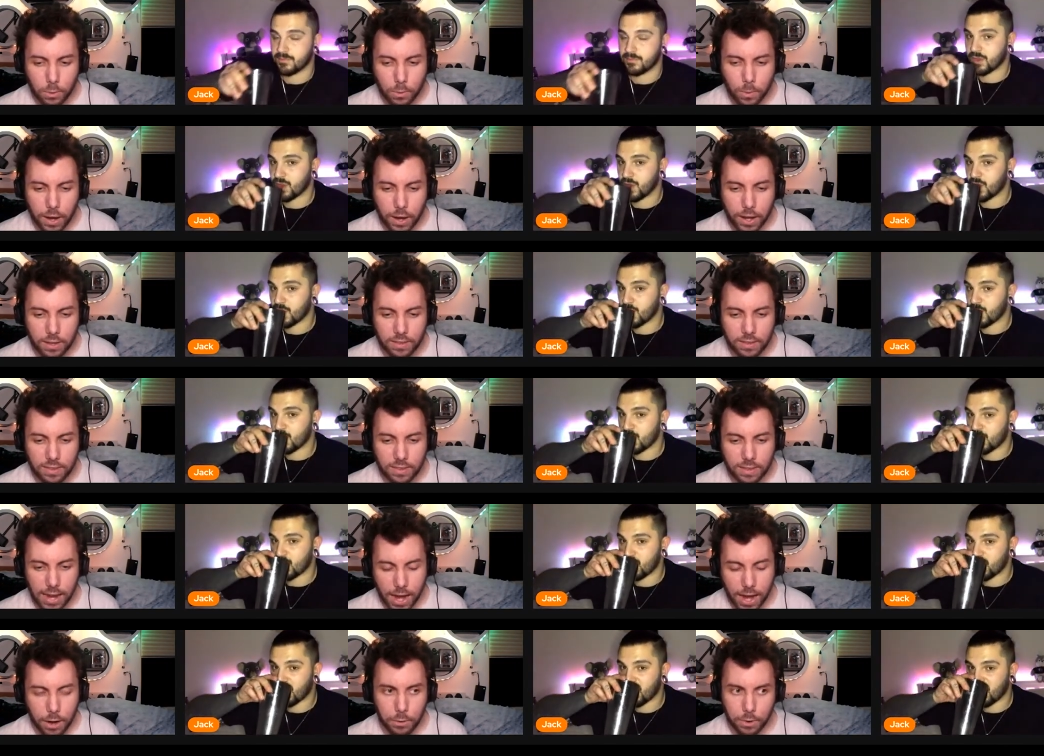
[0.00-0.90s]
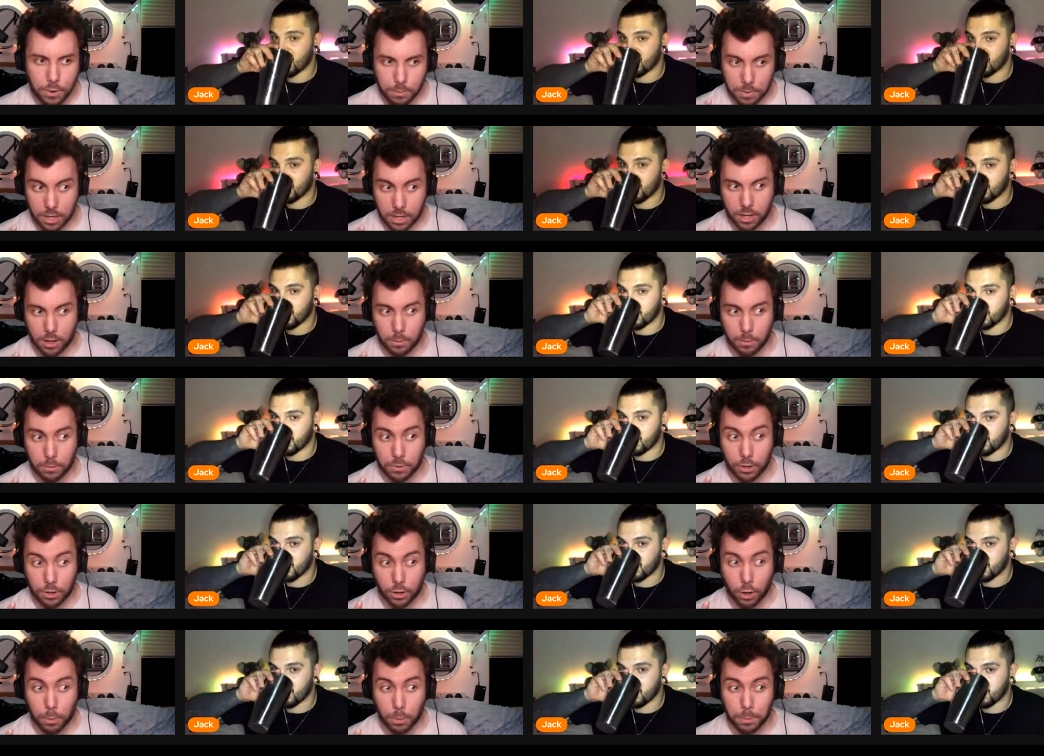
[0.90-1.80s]
Speaker 1: where Sarah becomes the
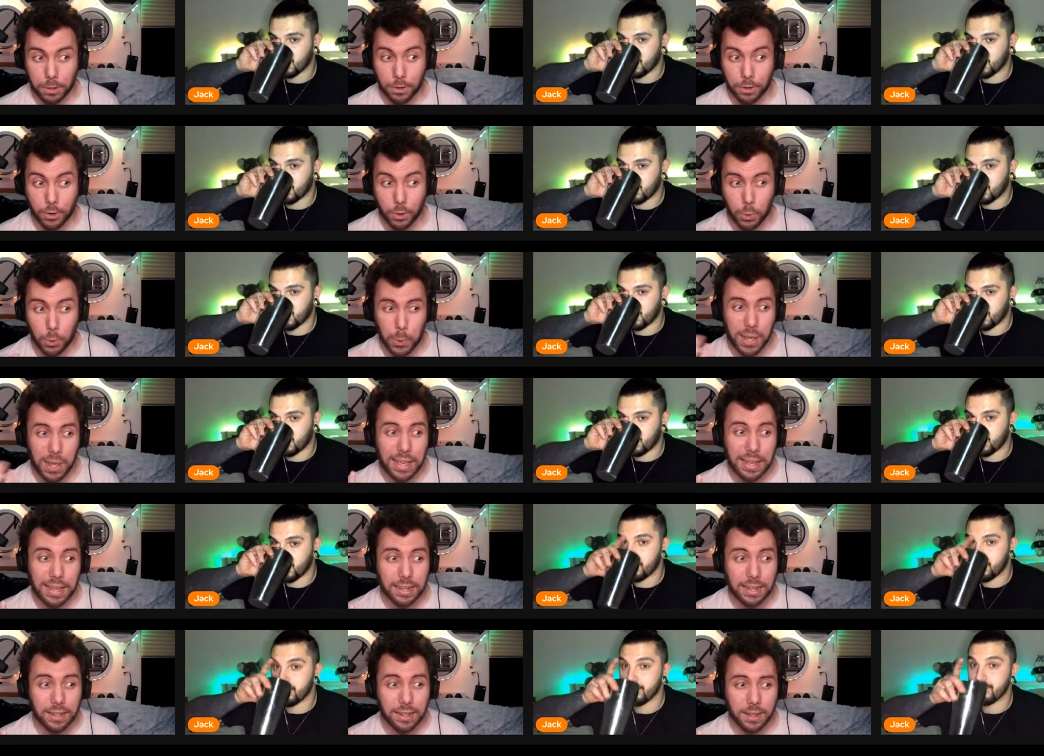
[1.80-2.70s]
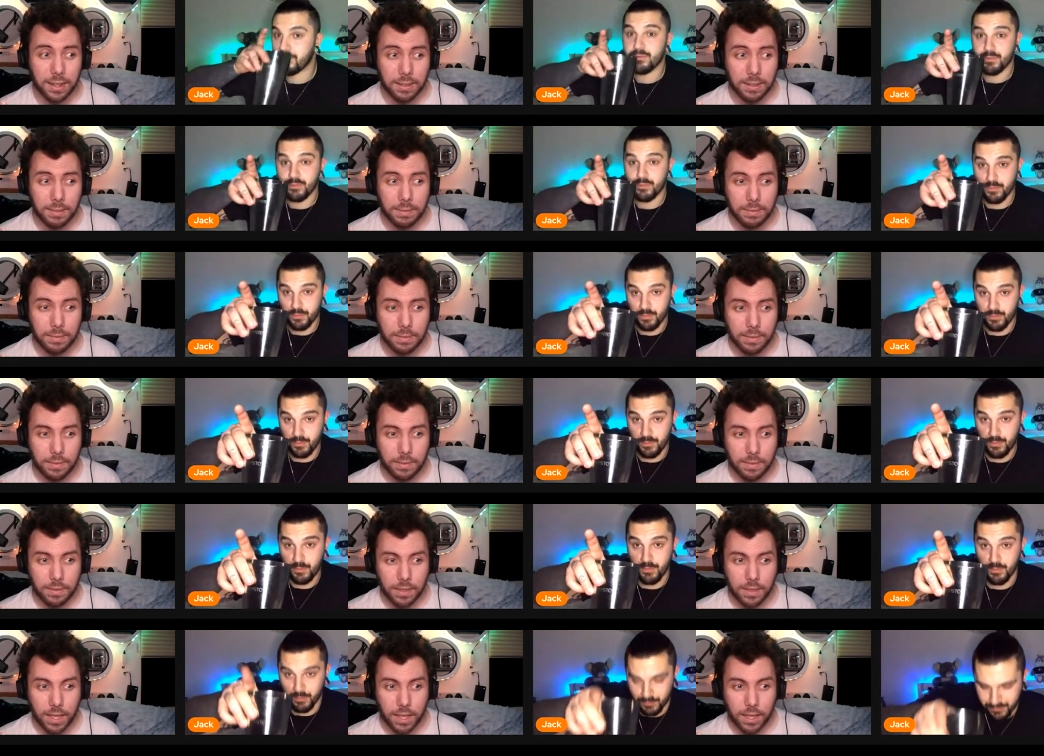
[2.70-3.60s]
Goblin Queen.
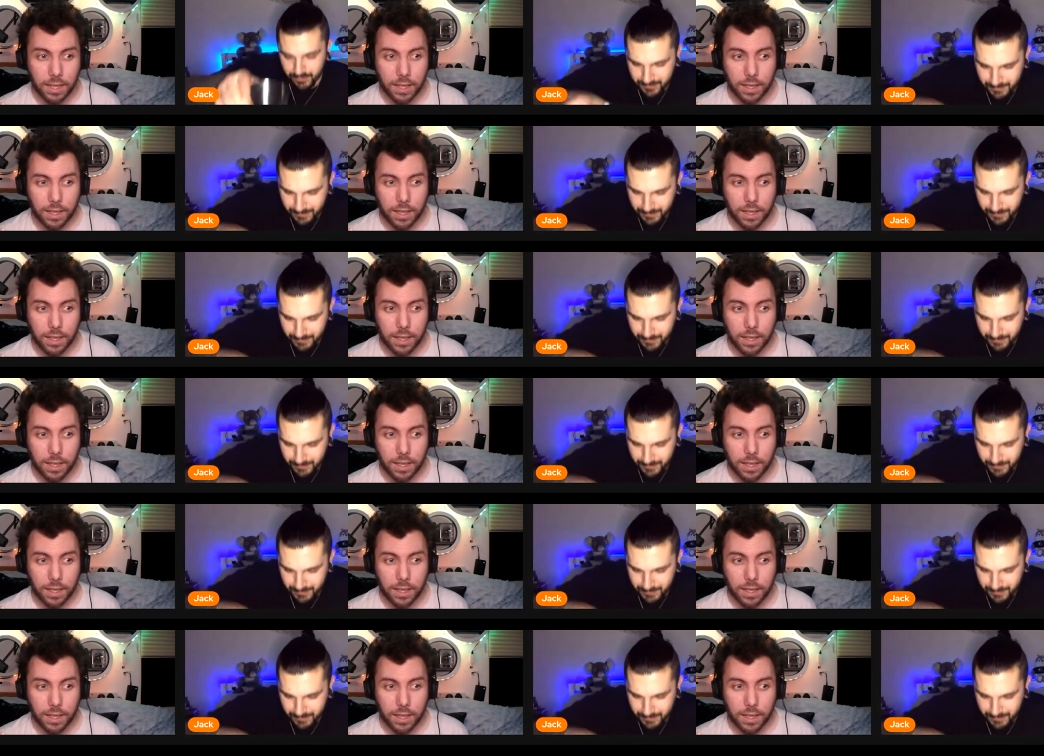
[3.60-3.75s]
Mm.